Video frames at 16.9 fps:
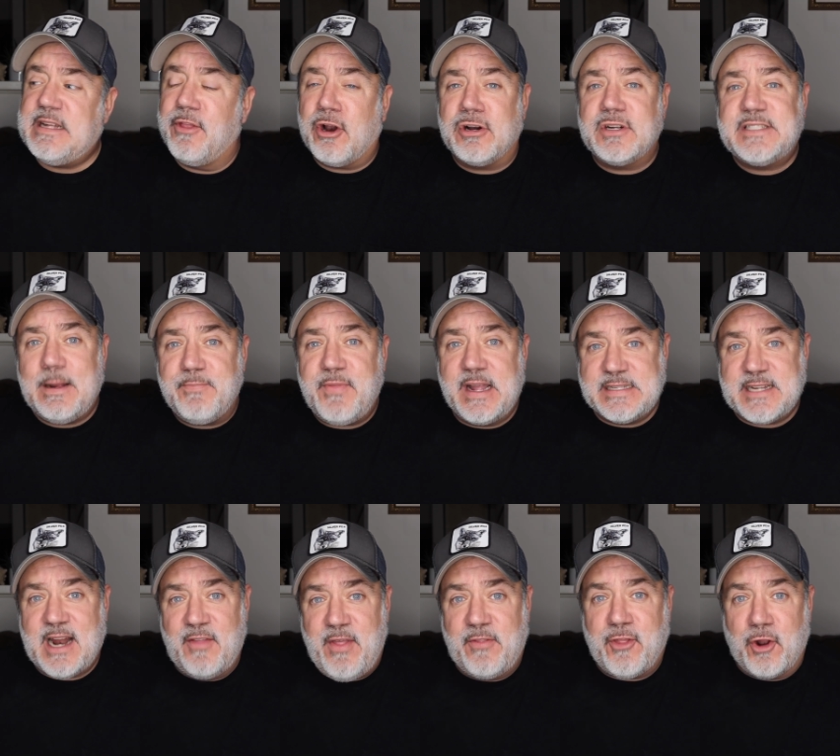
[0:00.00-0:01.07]
Now there are some things that
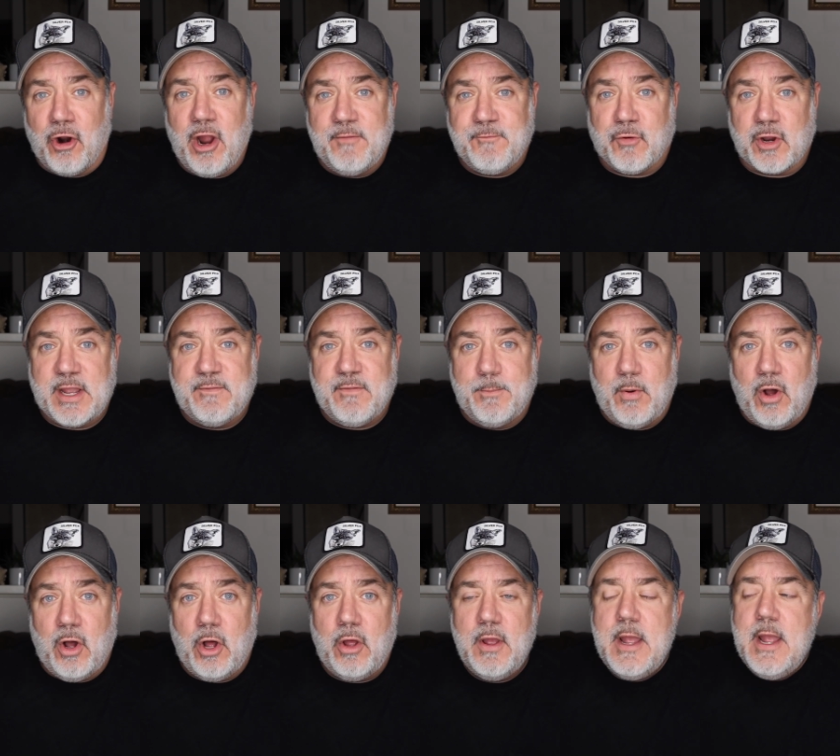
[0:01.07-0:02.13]
I think that are
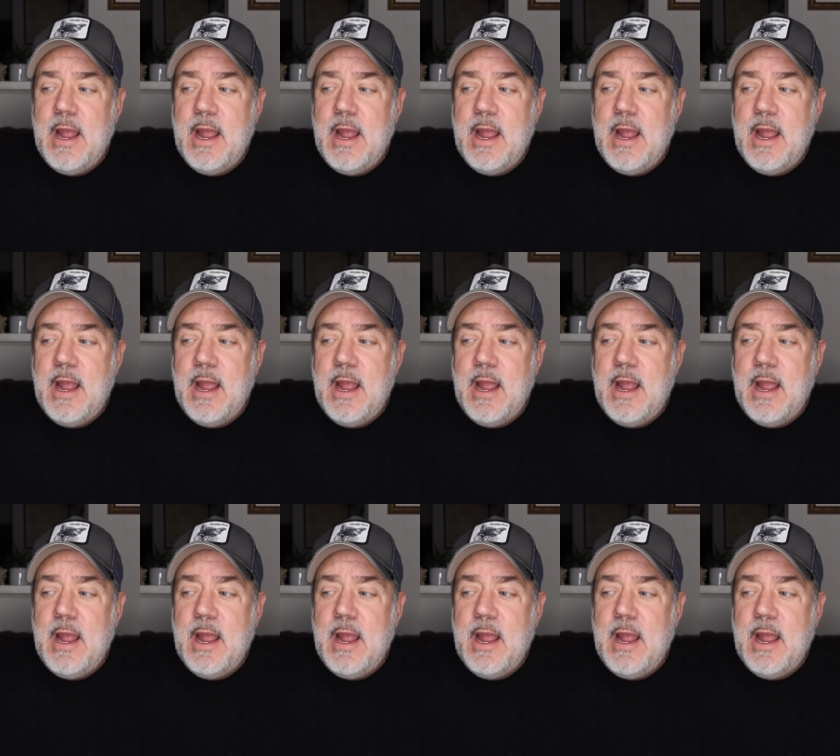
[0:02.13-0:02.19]
unforgivable